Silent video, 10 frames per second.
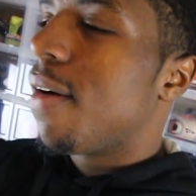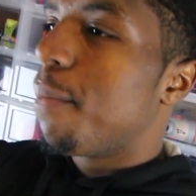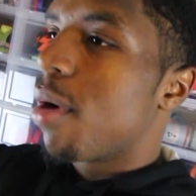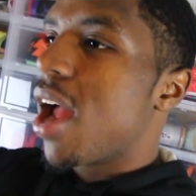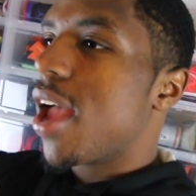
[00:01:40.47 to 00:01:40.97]

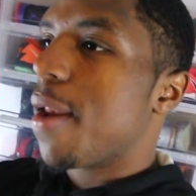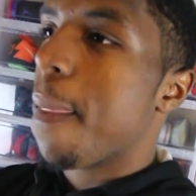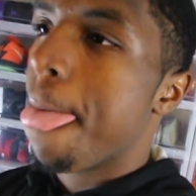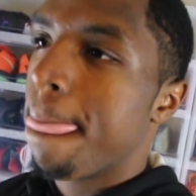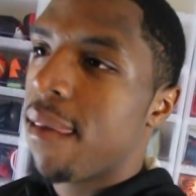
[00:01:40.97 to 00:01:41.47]
Brad,
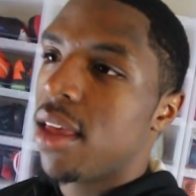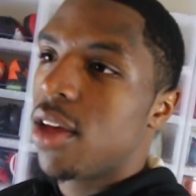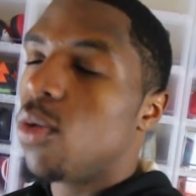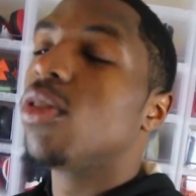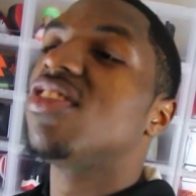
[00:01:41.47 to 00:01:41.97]

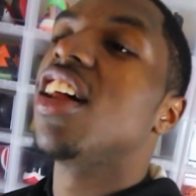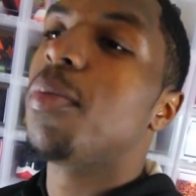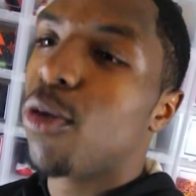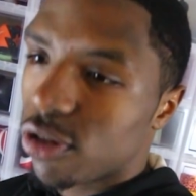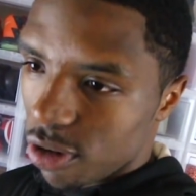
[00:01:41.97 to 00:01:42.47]
we're gonna
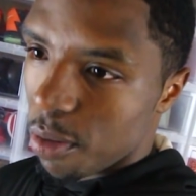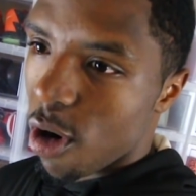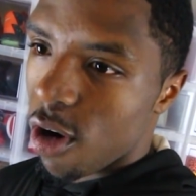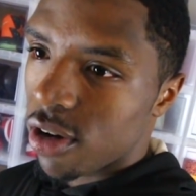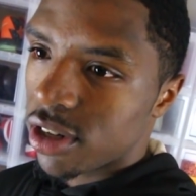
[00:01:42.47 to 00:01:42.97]
teleport to the
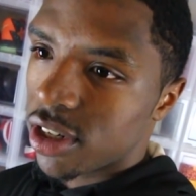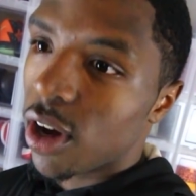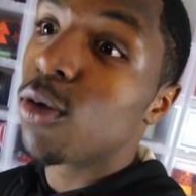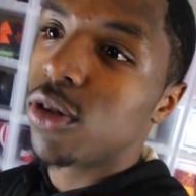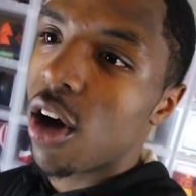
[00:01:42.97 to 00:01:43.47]
mall.
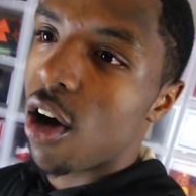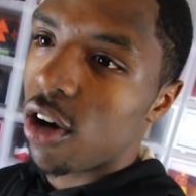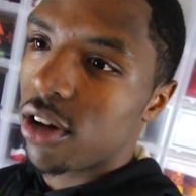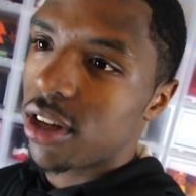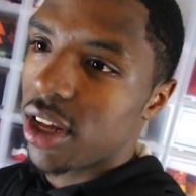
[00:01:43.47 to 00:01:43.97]
On
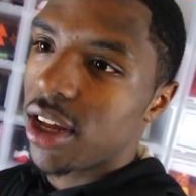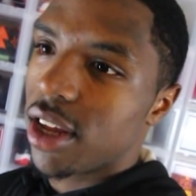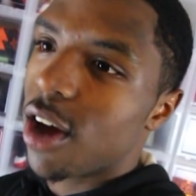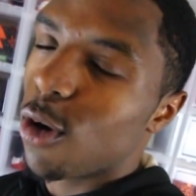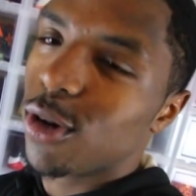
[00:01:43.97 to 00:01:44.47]
dog. On
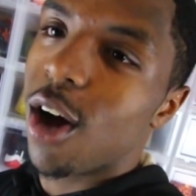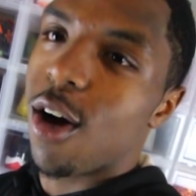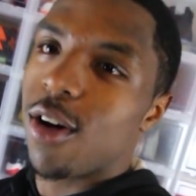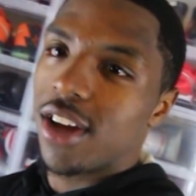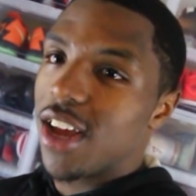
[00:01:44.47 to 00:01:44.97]
dog. On
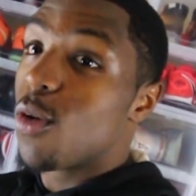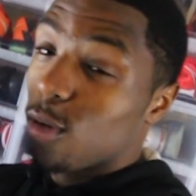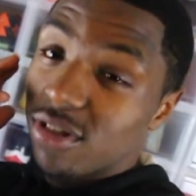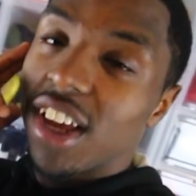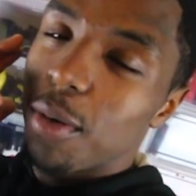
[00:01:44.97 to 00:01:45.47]
dog.
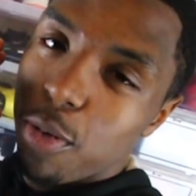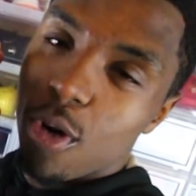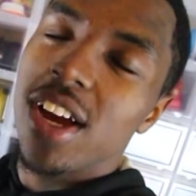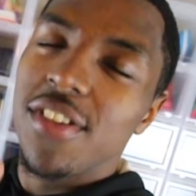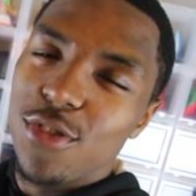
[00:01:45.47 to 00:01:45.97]
We're gonna
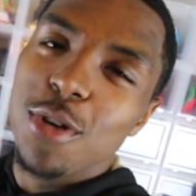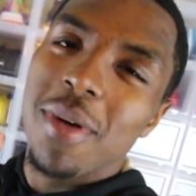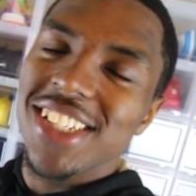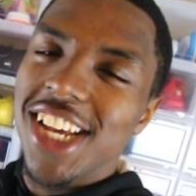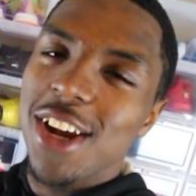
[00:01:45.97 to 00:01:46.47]
teleport. And if you're new to
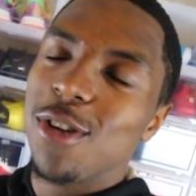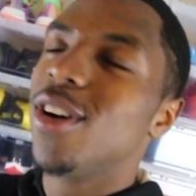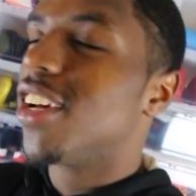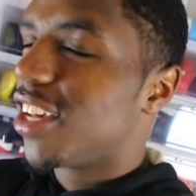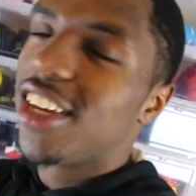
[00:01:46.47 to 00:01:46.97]
my channel,
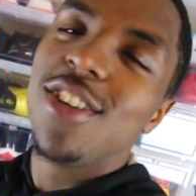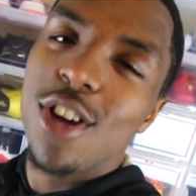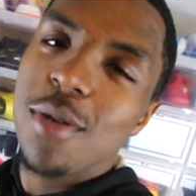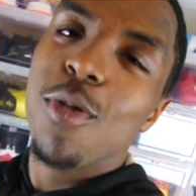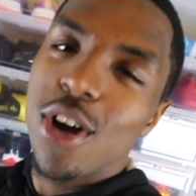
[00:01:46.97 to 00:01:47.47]
you know
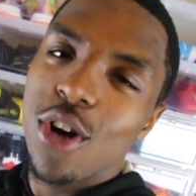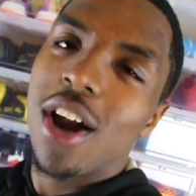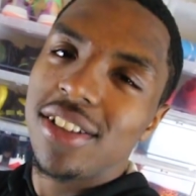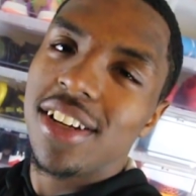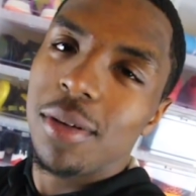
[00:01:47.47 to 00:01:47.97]
your boy know
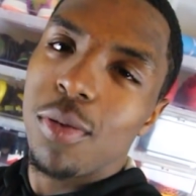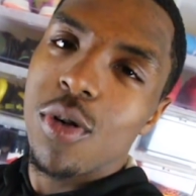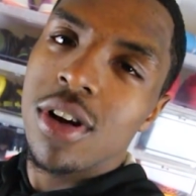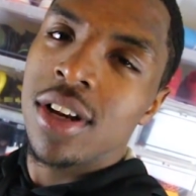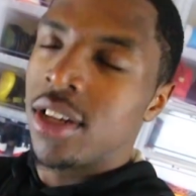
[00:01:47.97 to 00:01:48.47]
how to
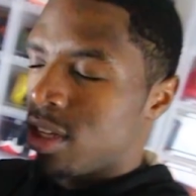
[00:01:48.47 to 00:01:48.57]
teleport.